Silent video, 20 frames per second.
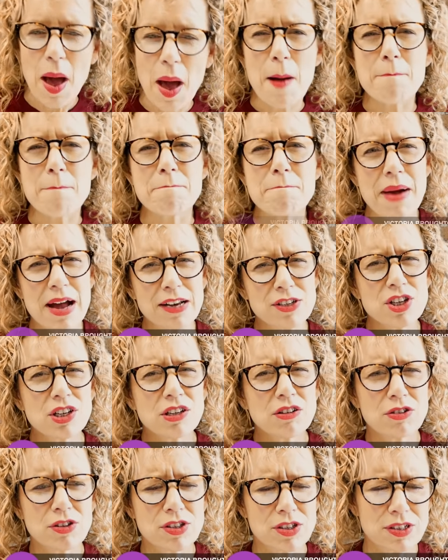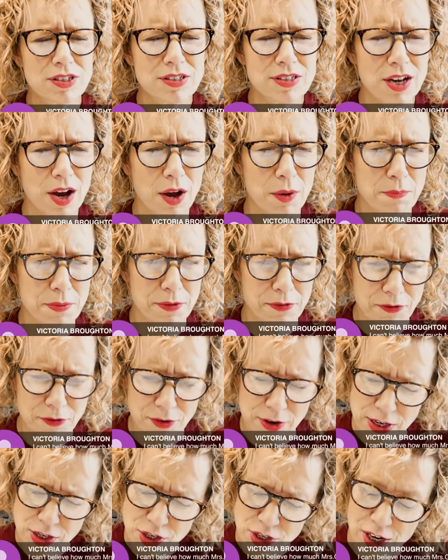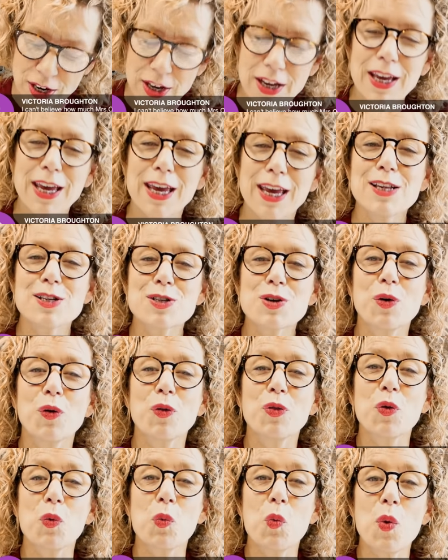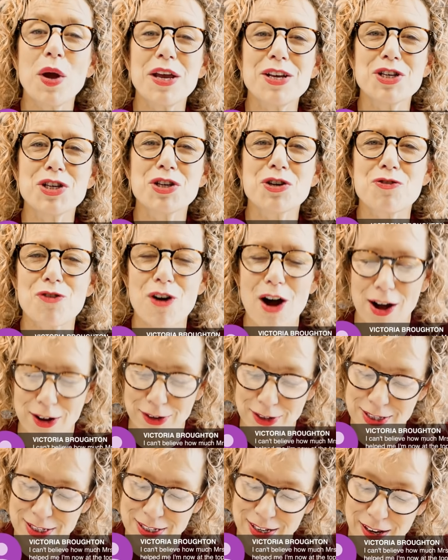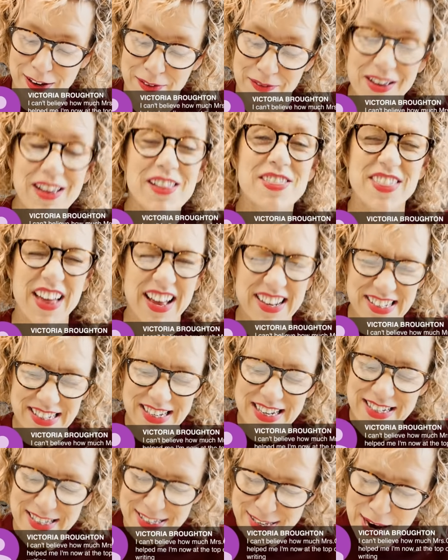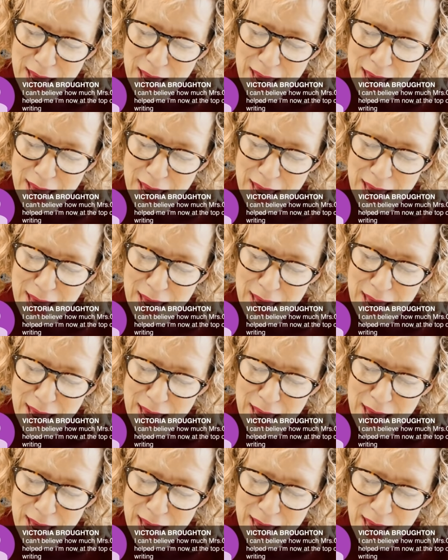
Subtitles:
a magical type of creature. He's called the Wish Granter. That's his